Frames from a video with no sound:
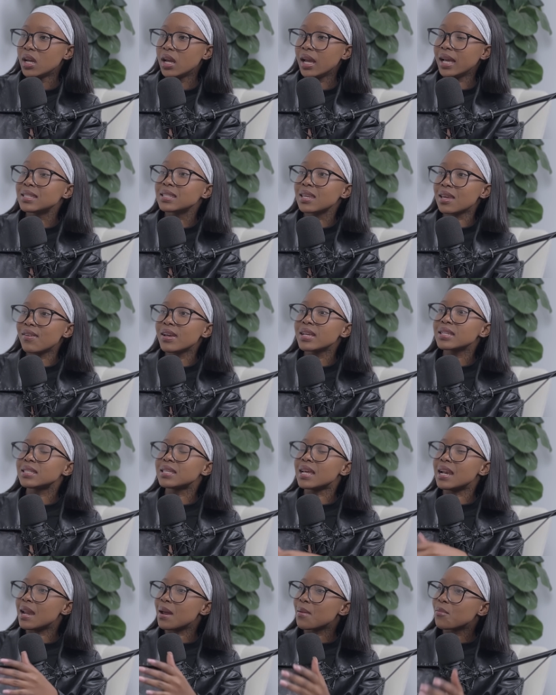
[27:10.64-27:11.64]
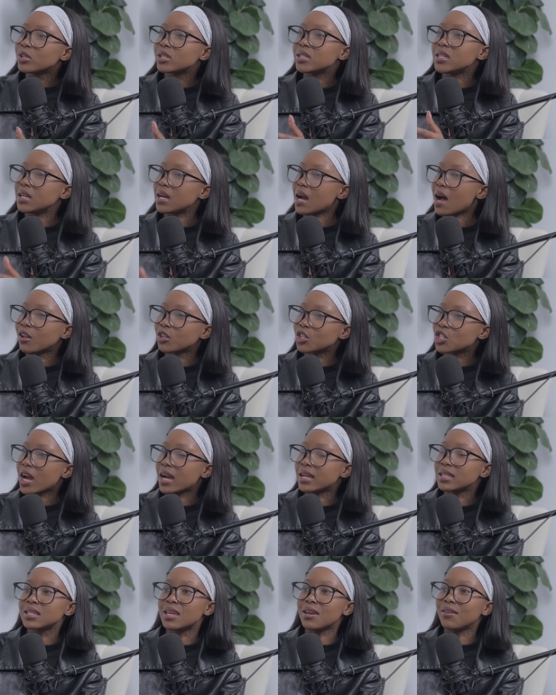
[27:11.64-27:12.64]
Mm-hmm. It's giving celebrity culture.
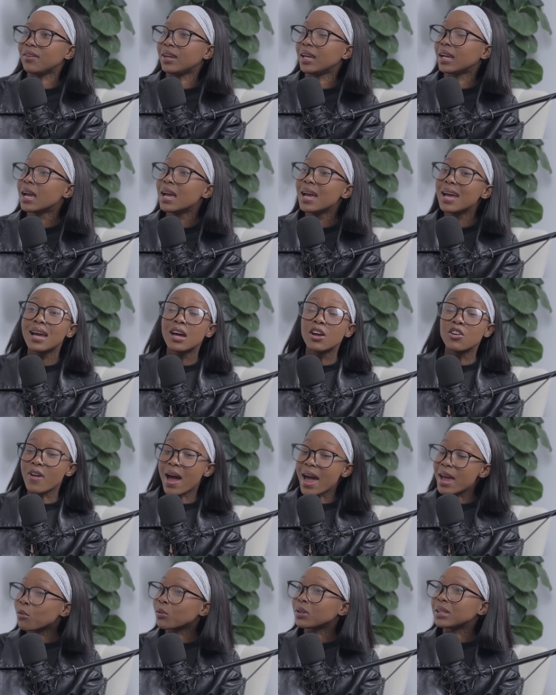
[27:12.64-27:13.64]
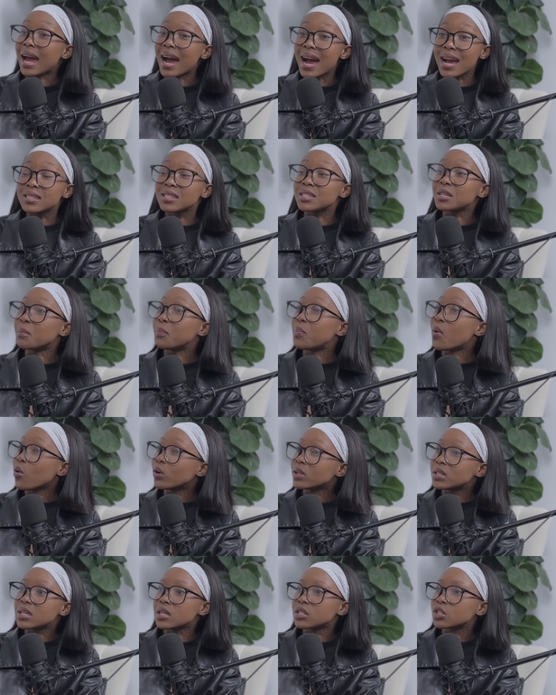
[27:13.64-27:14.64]
Yeah. It's giving ride or die
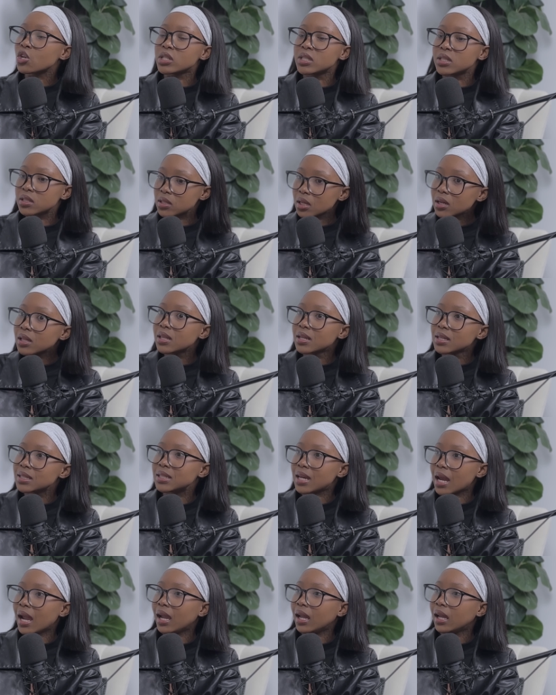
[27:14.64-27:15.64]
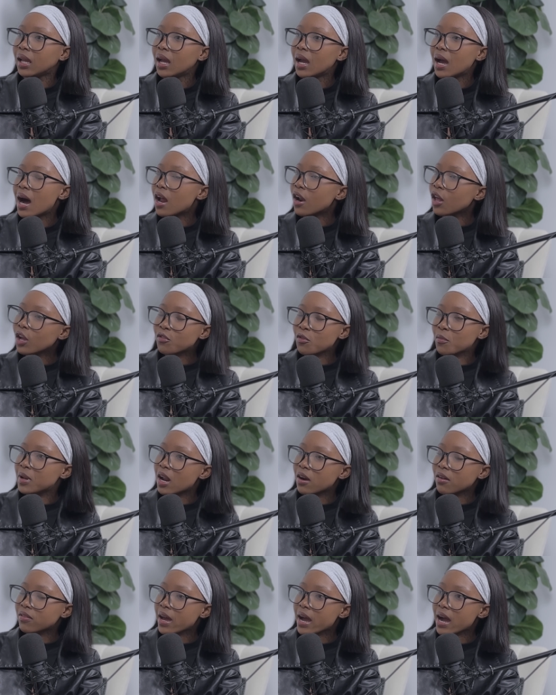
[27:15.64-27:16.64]
supporters. Because till this day, how long have you been
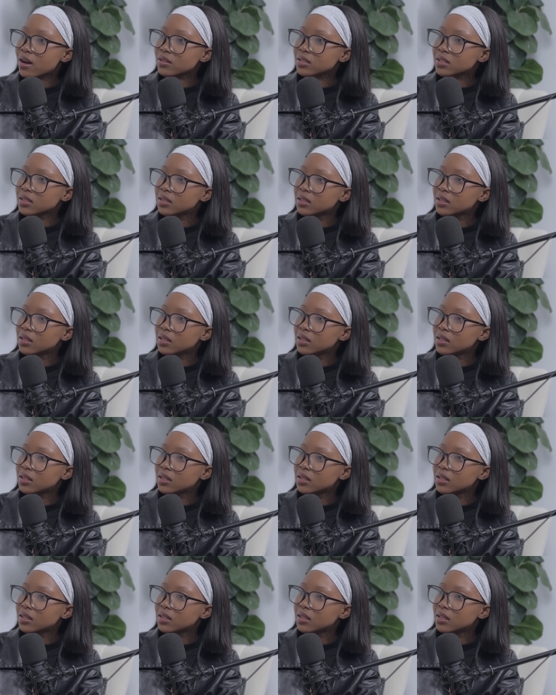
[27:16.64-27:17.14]
out of the house?